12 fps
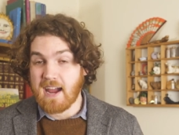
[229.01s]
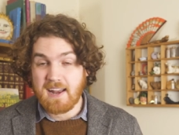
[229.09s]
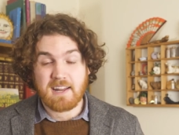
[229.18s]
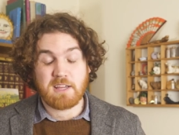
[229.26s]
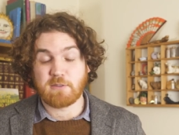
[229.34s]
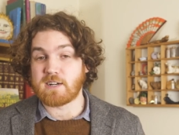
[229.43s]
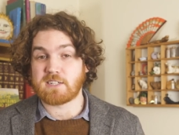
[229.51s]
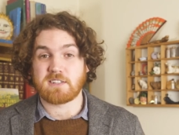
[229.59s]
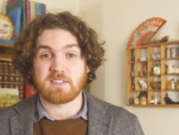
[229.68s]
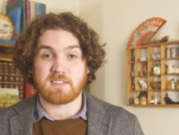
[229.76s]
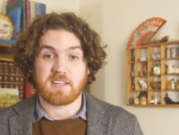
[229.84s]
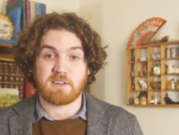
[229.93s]
any
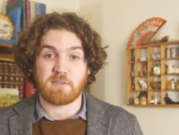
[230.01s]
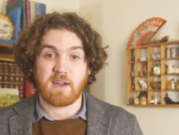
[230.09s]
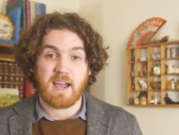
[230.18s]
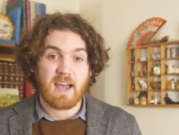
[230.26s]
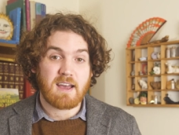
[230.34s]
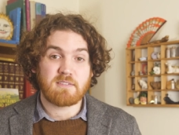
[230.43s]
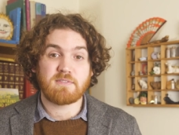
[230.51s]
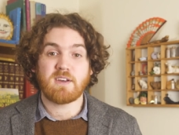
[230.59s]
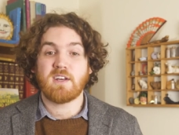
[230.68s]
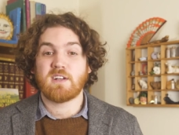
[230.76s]
questions that you have,